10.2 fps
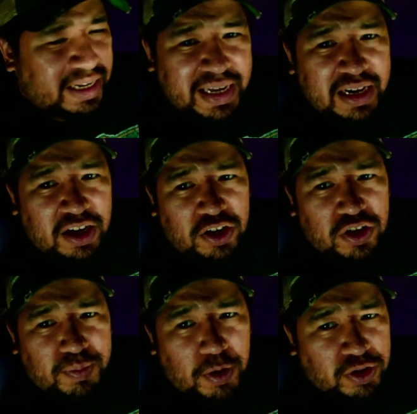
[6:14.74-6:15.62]
get a good
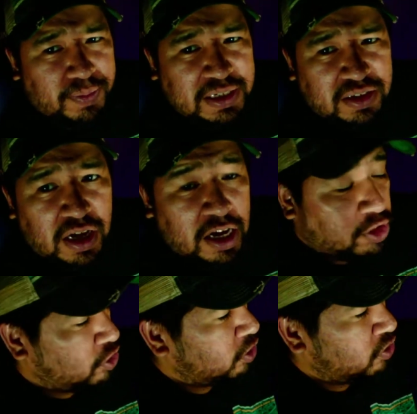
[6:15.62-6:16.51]
motion because
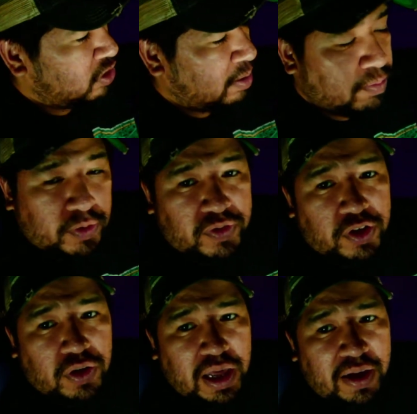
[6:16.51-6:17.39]
sure, you can move to
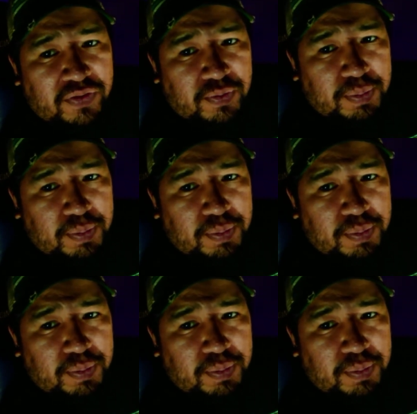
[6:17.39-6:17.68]
your left,